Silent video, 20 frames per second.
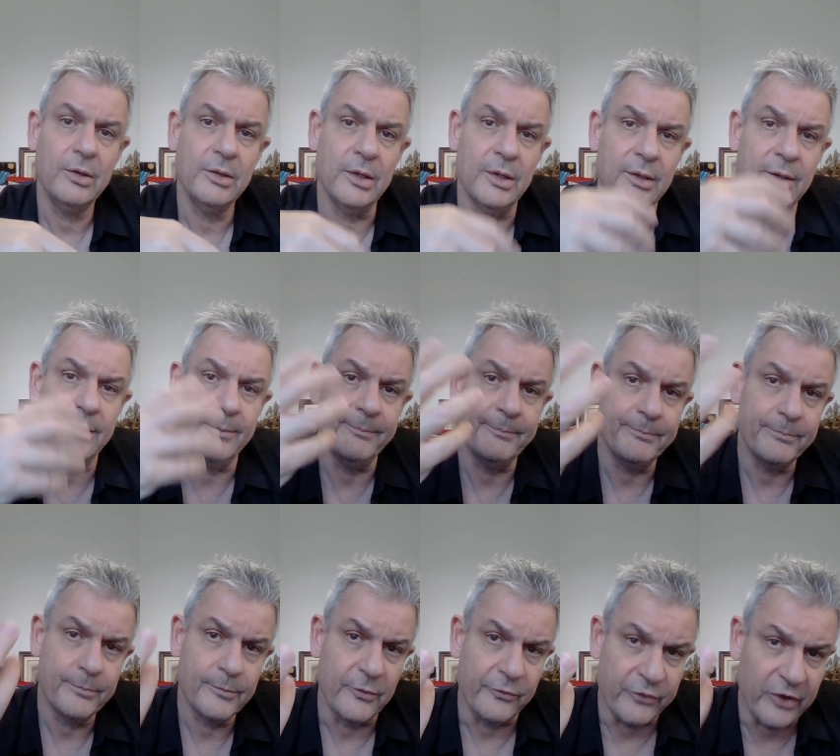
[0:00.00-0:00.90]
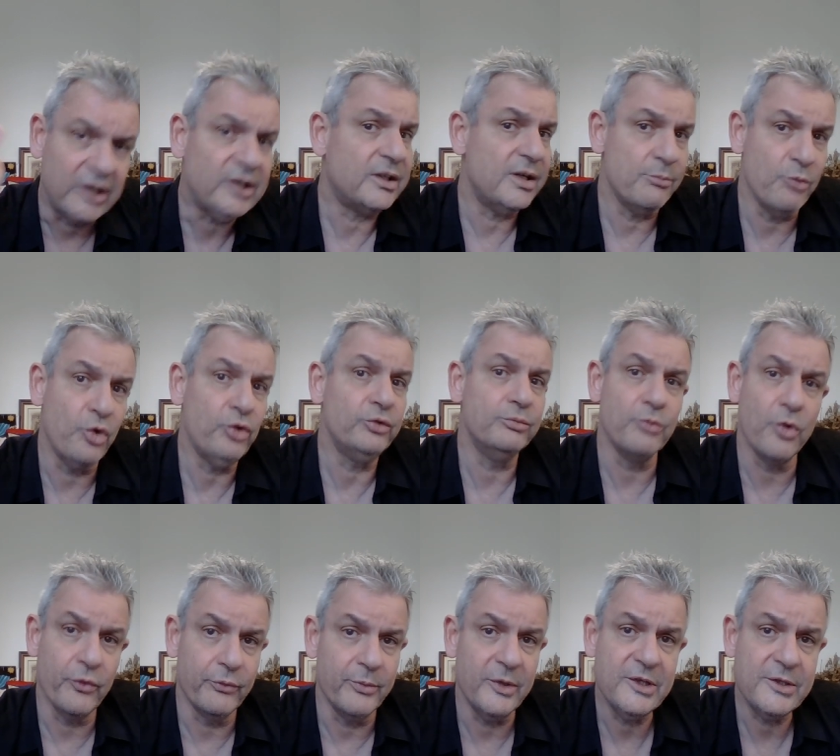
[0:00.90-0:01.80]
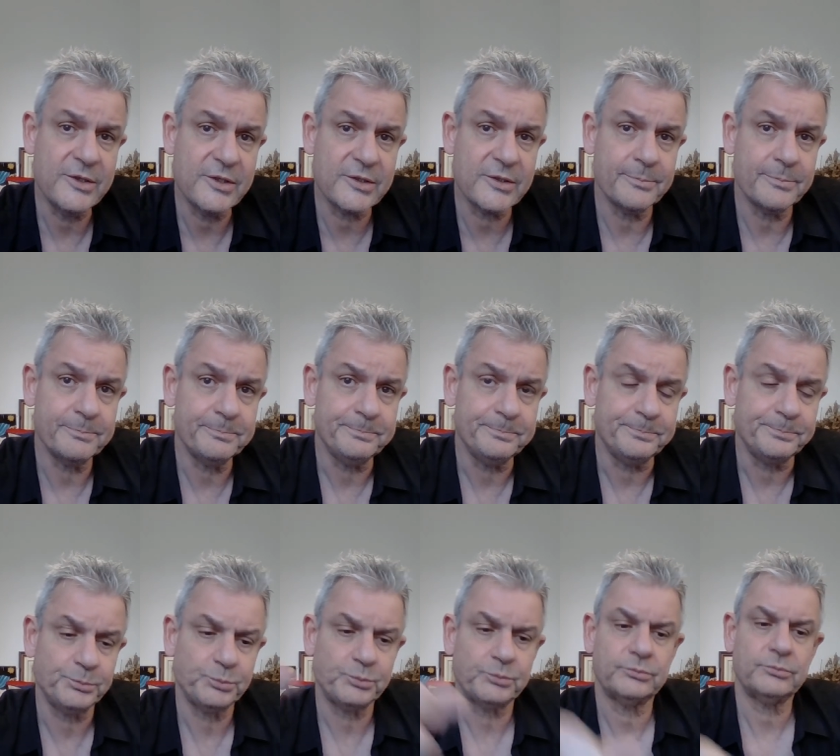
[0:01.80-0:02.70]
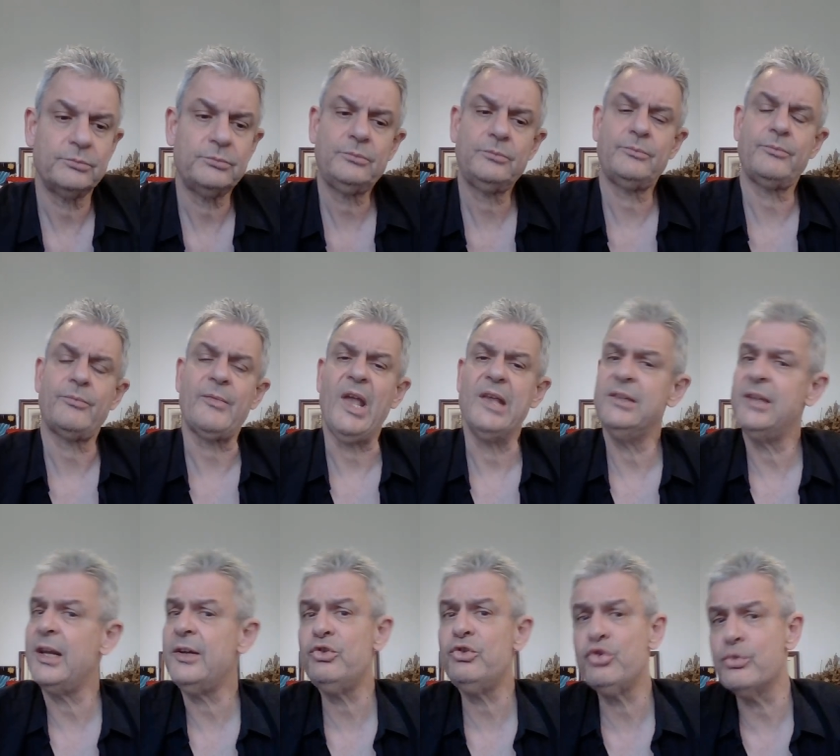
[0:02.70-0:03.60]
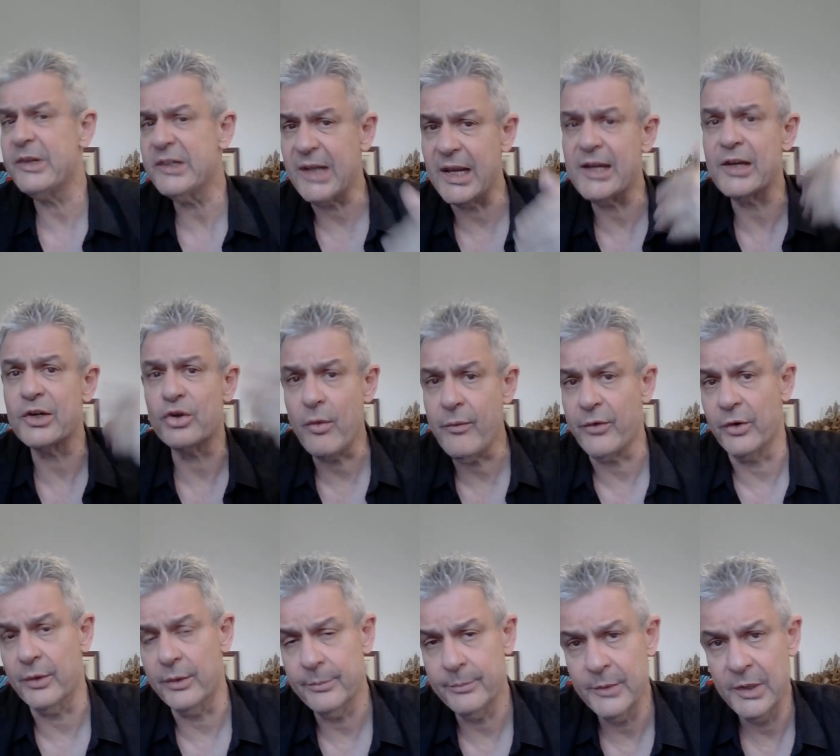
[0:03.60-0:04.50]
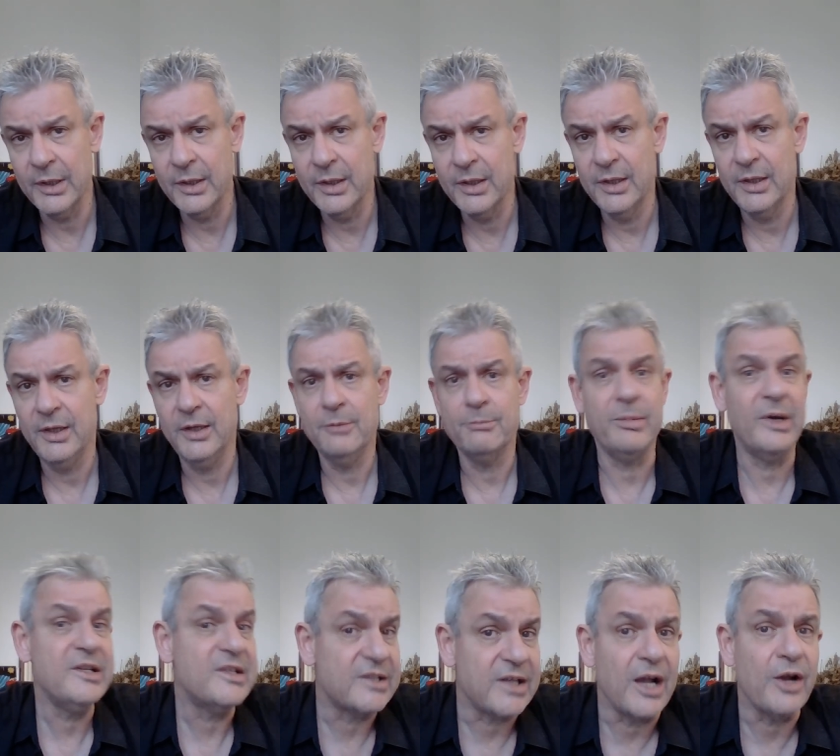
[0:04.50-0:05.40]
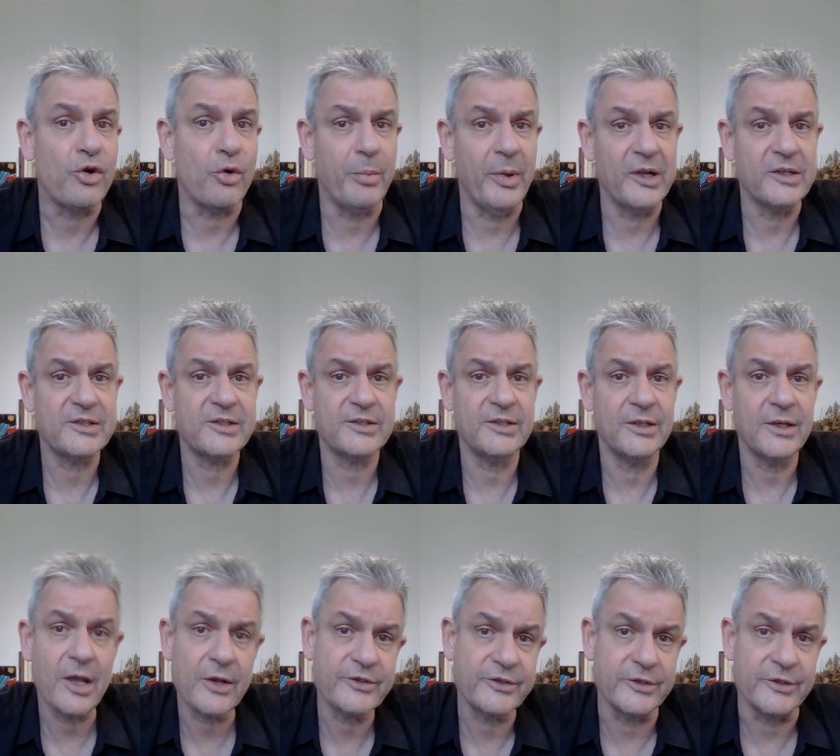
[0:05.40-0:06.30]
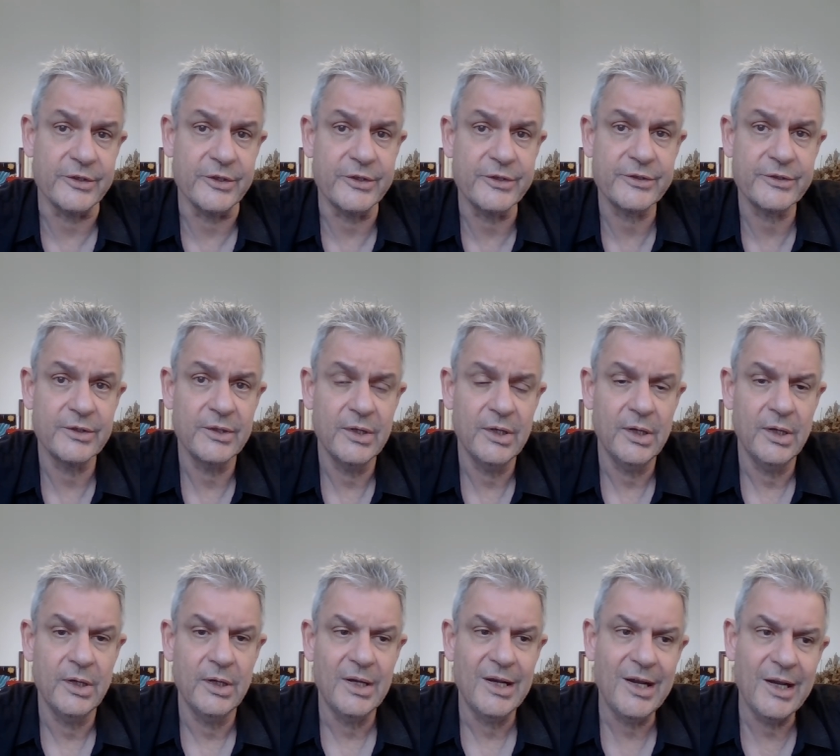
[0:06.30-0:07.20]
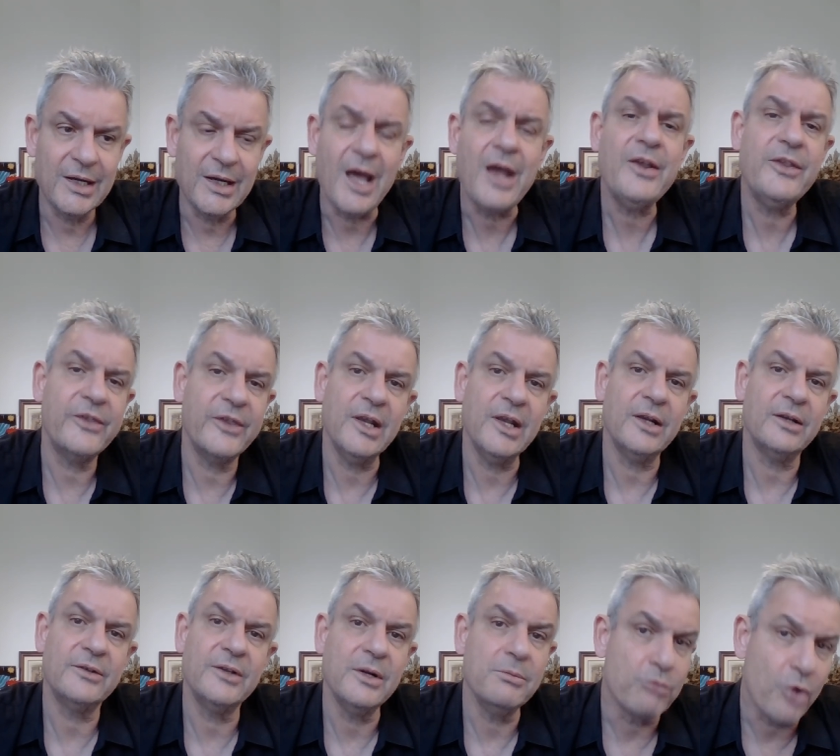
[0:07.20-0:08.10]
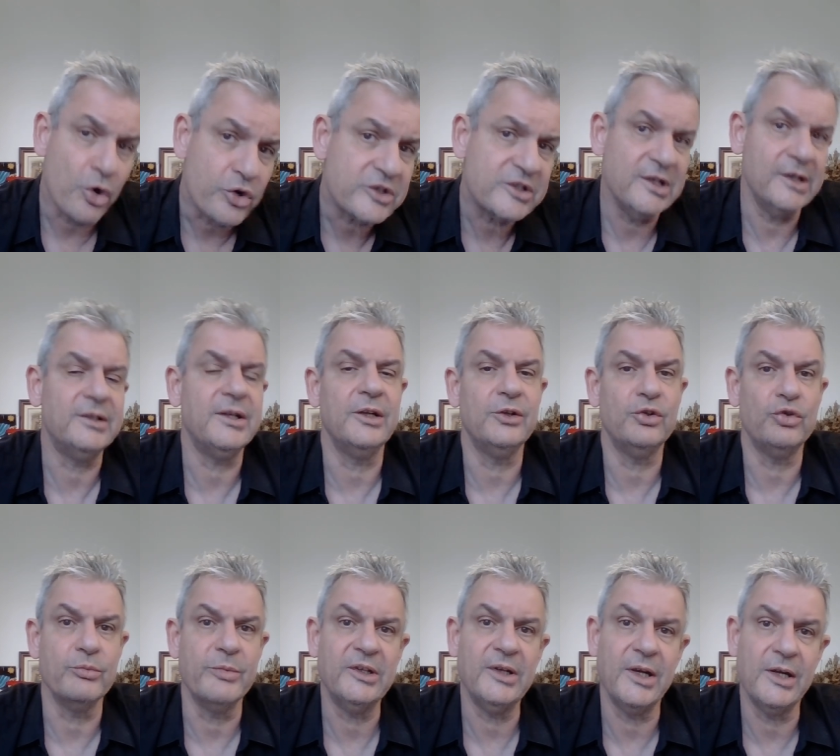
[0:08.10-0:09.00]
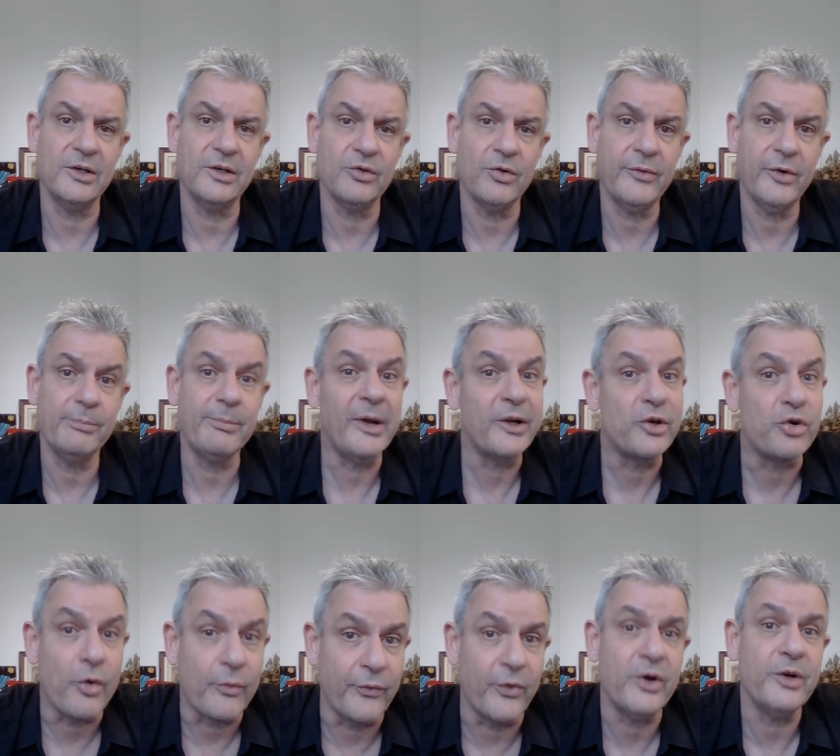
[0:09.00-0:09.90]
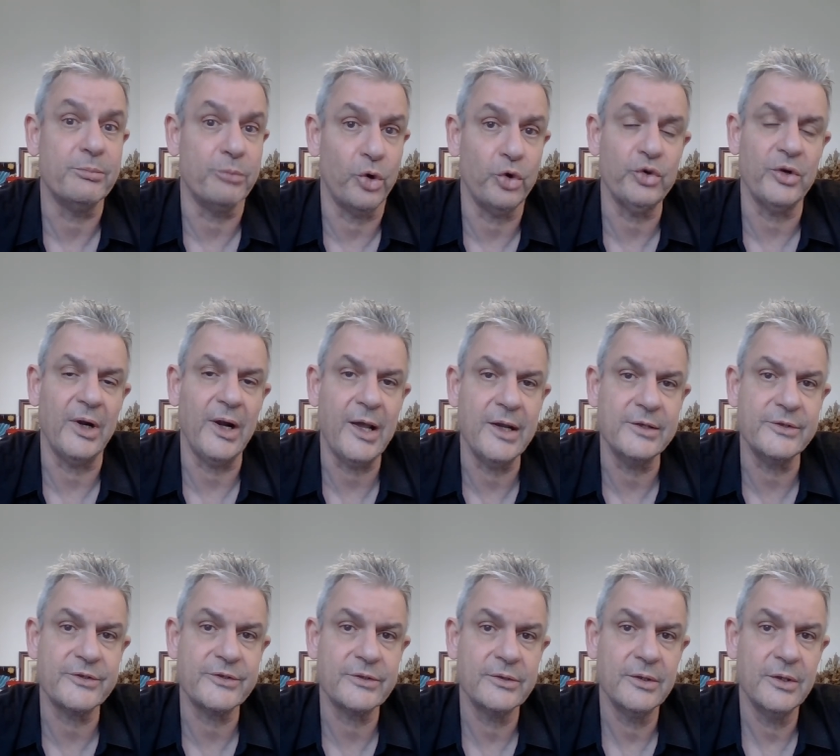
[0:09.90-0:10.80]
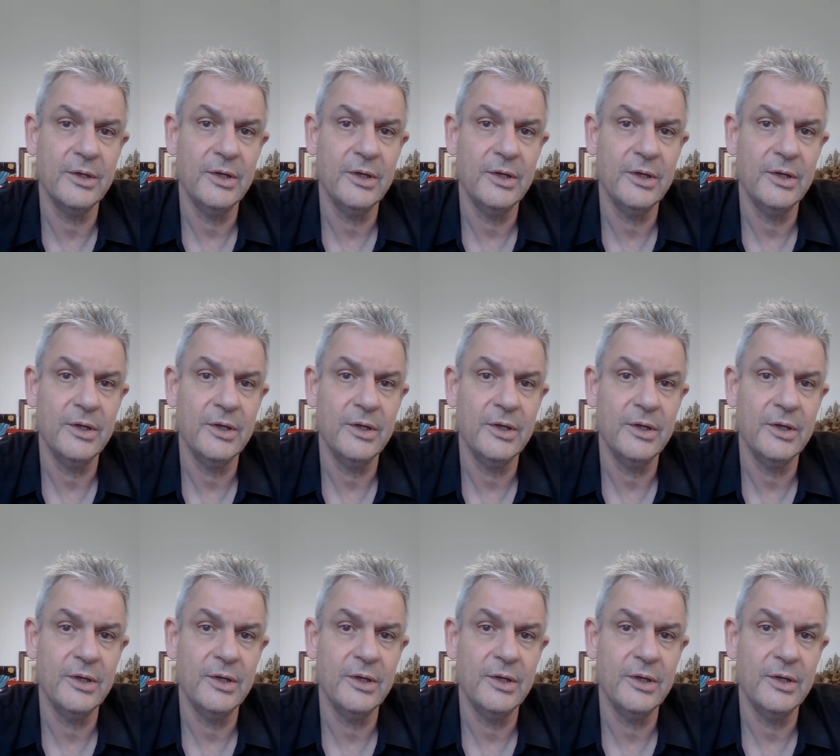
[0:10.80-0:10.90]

victimhood movements tend to be taken over by psychopaths and narcissists. And I think they mostly tend to be taken over by covert borderlines,